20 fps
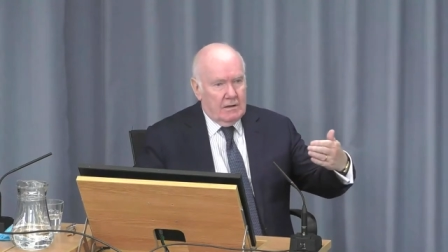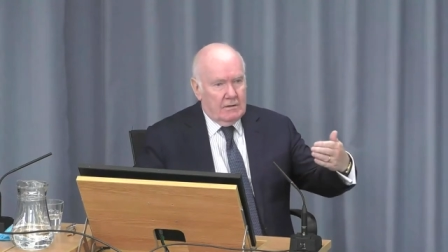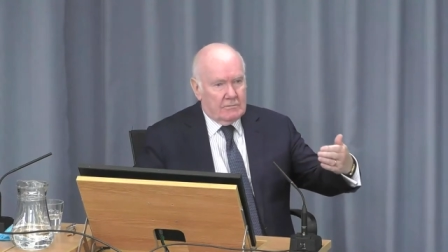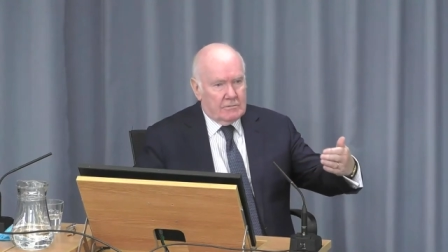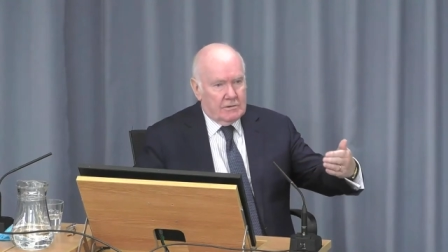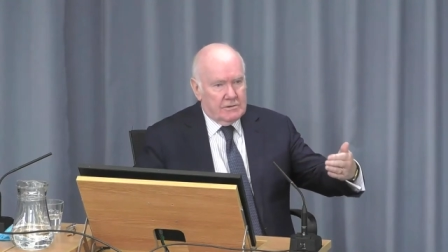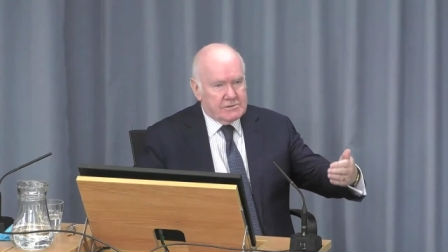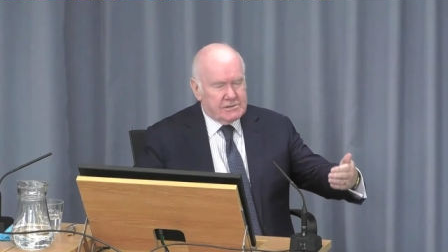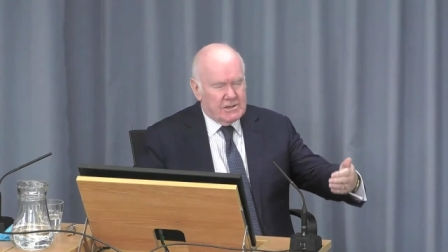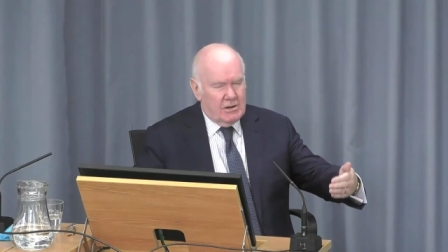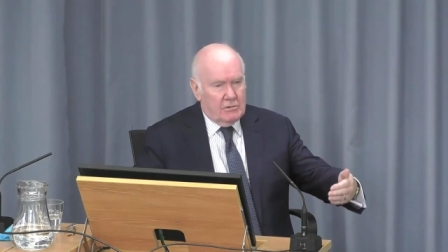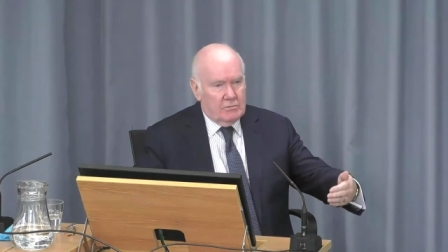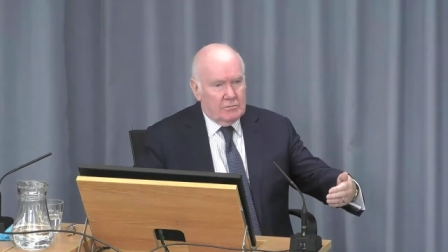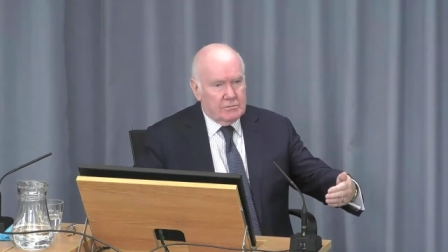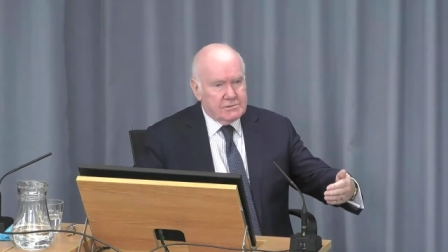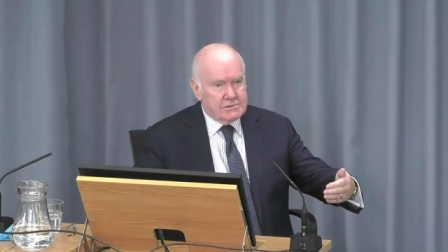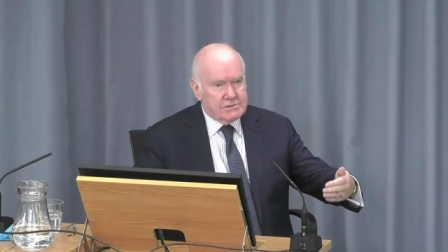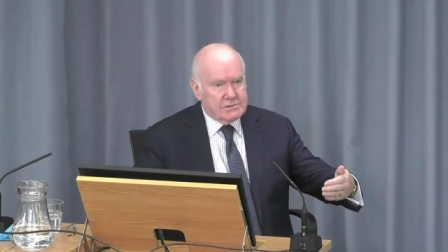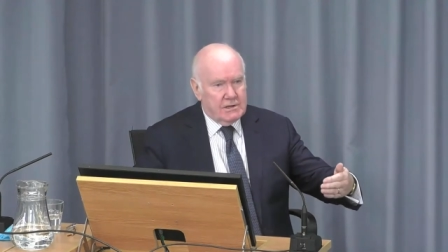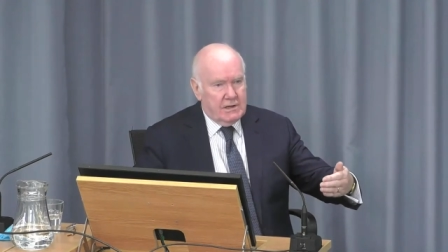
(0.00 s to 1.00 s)

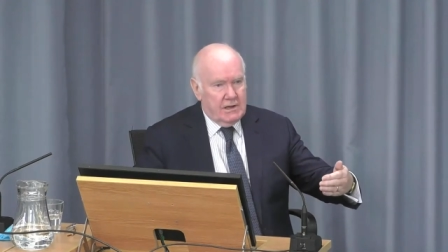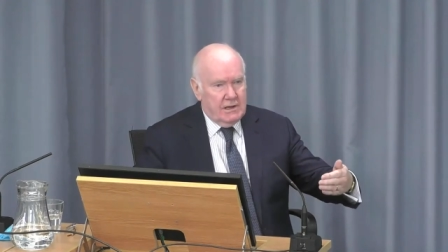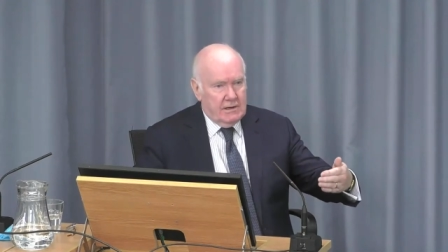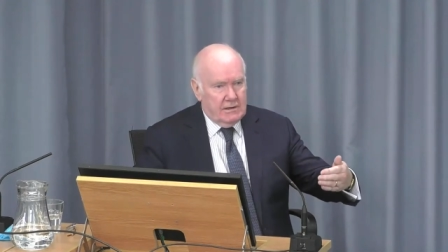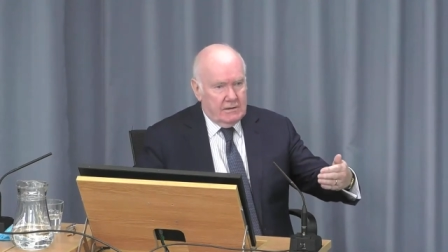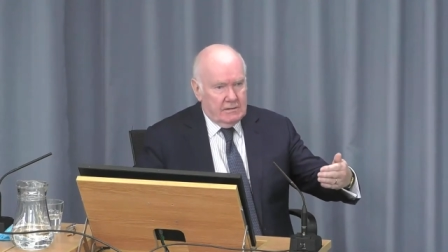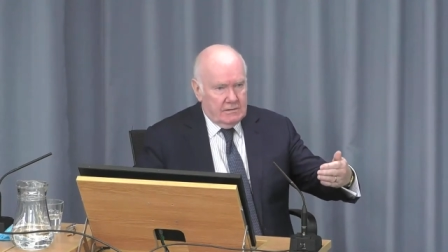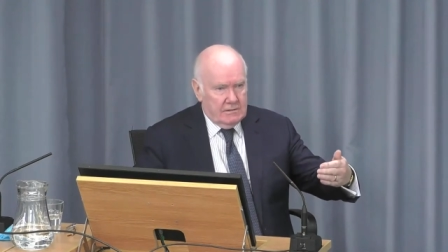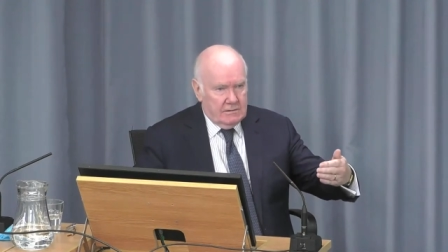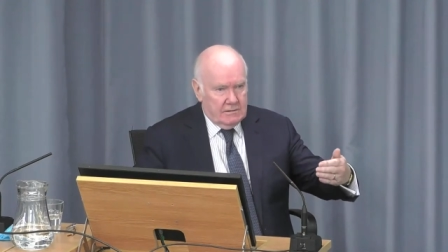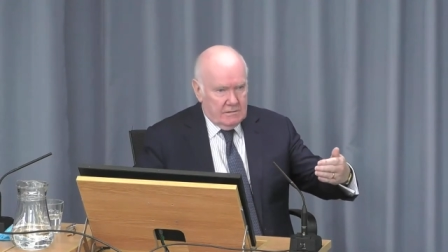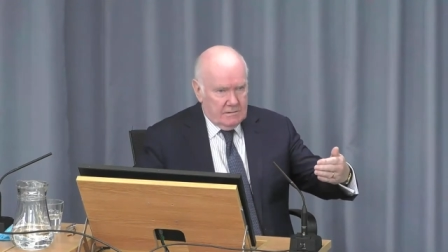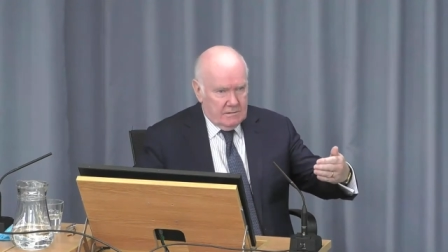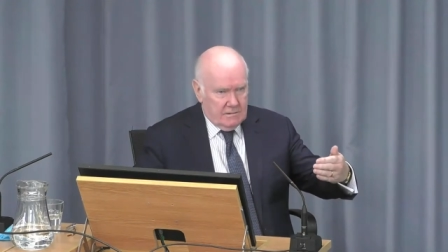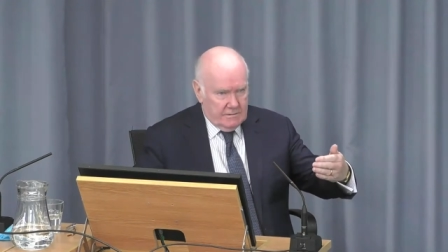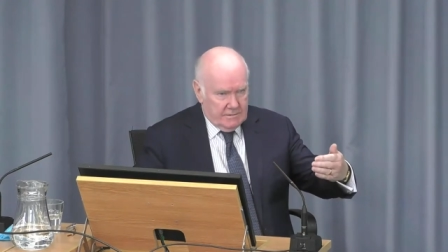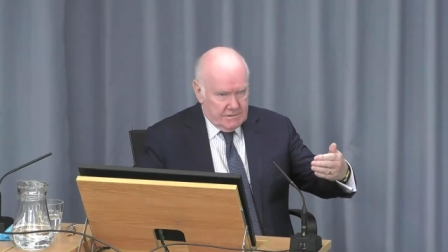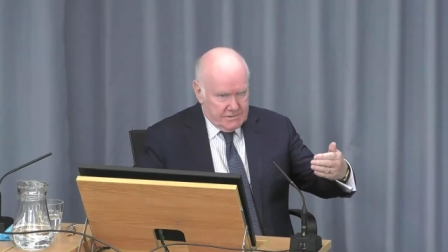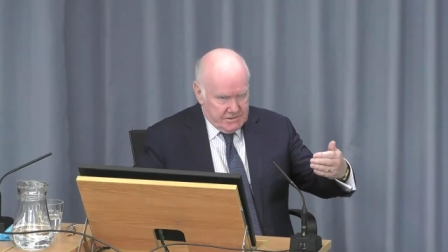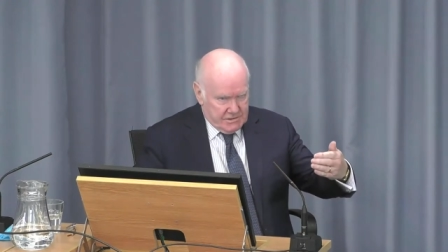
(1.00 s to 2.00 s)
results in
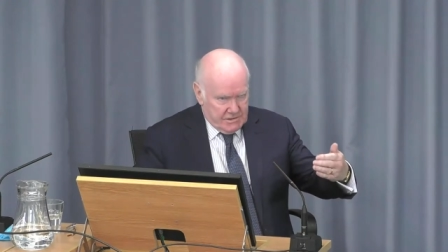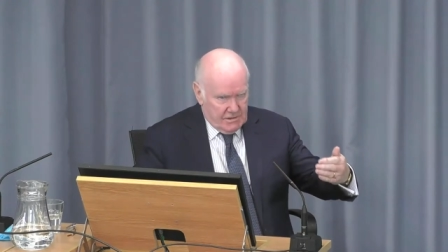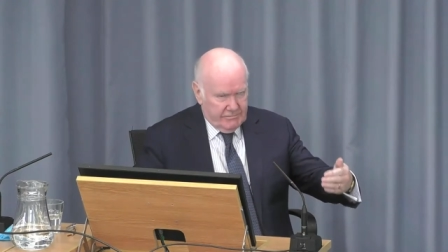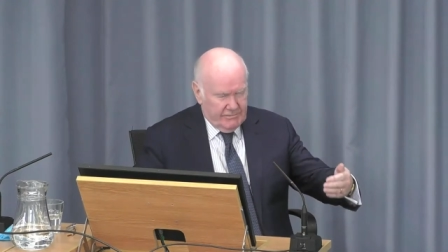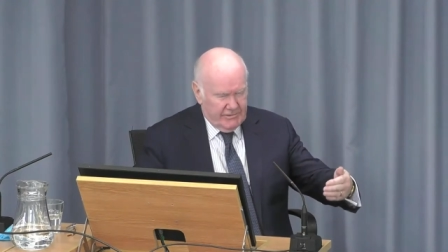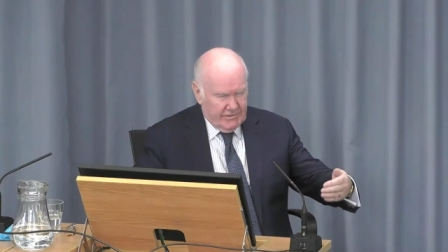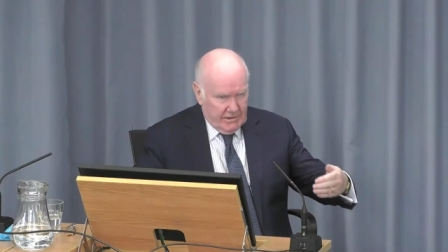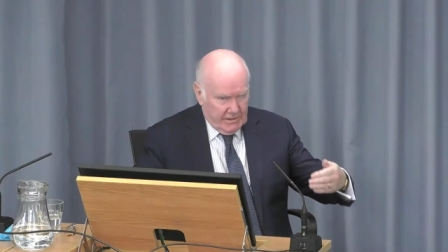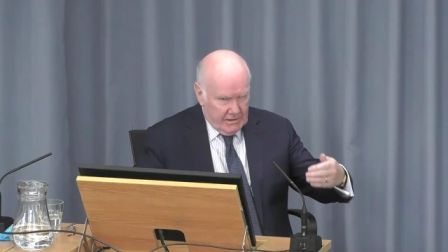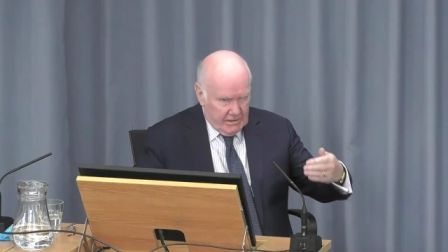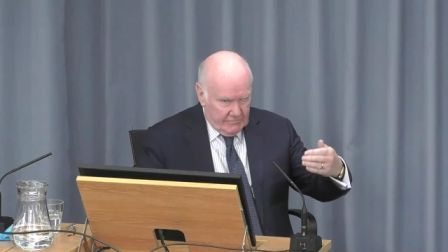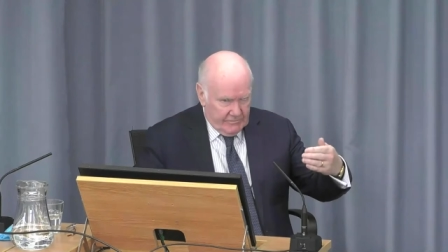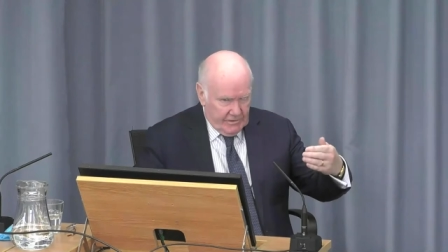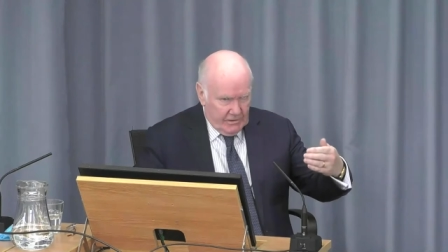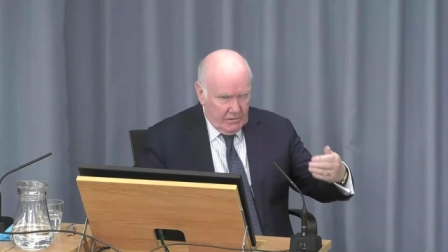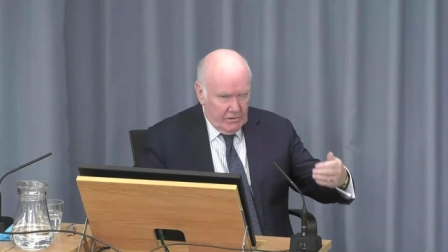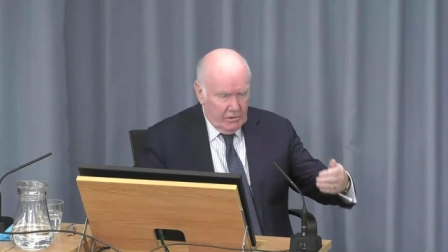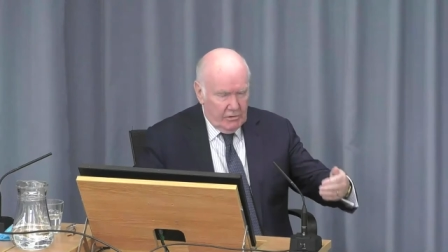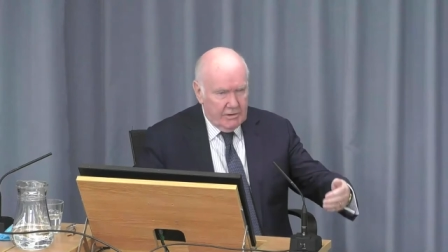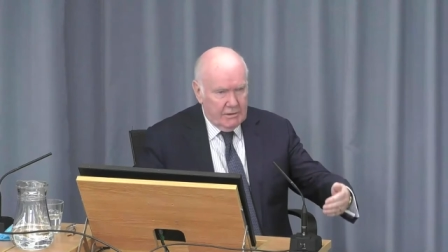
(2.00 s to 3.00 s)
the suffering of a
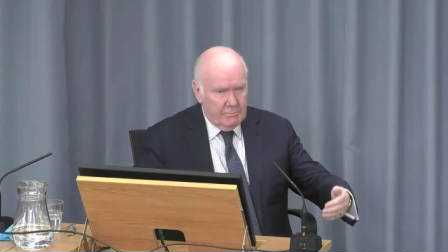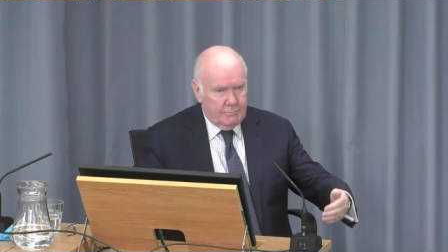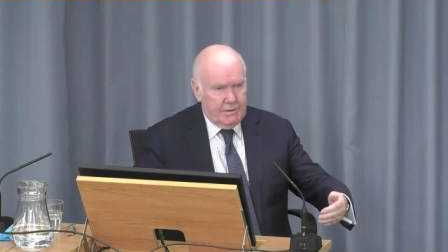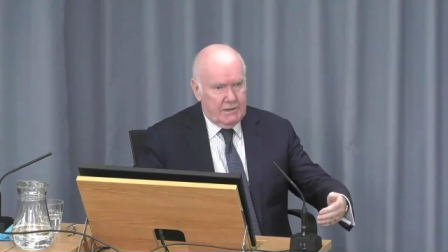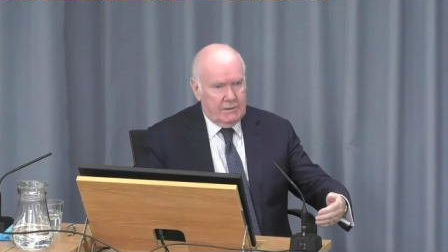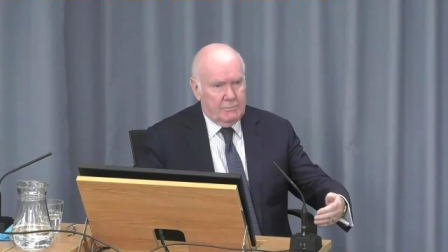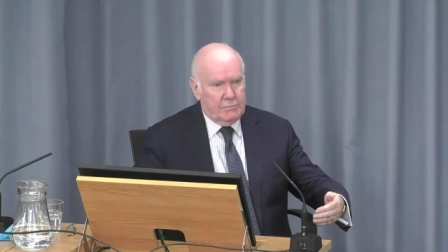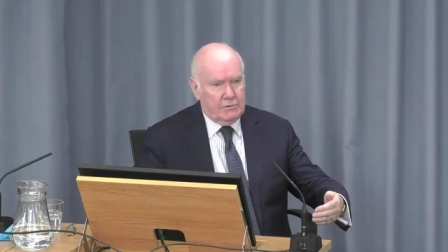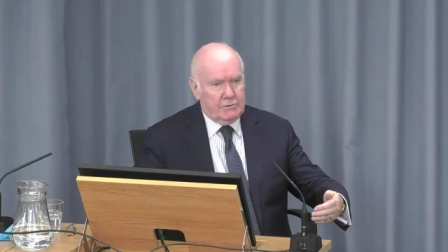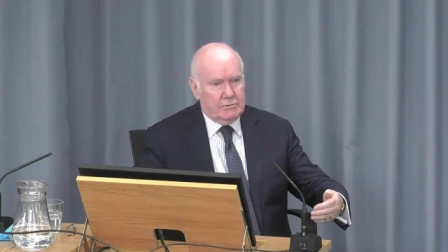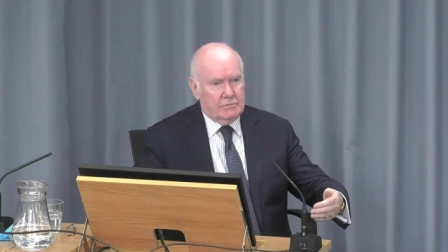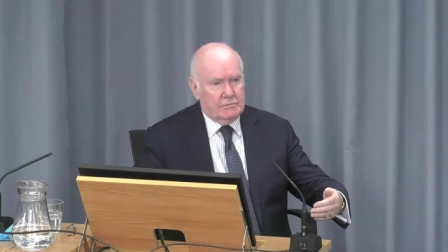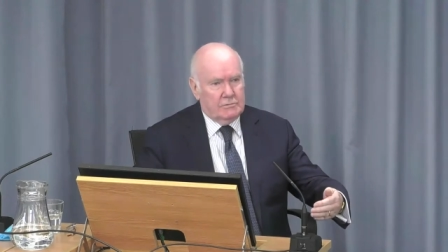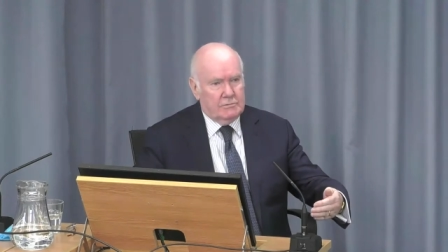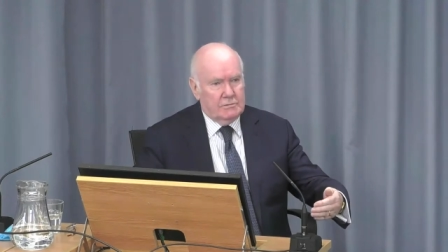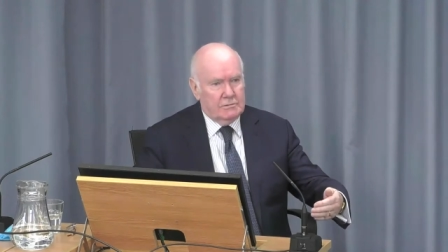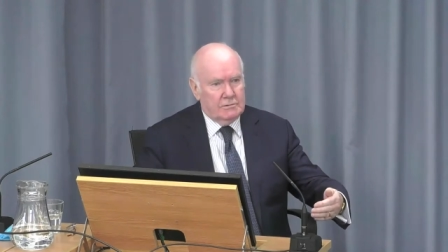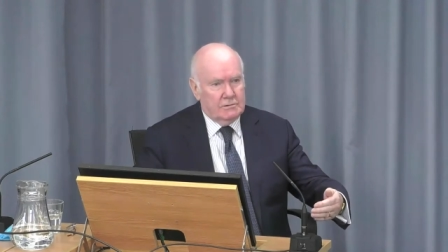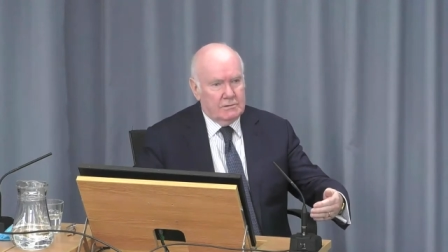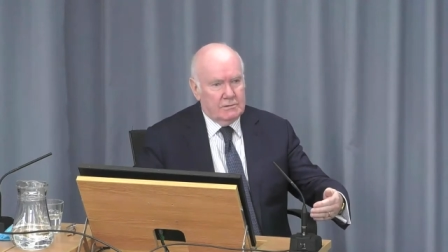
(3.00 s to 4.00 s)
lot of
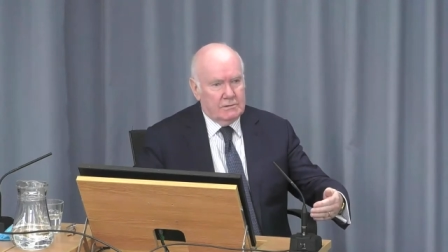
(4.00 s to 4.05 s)
people,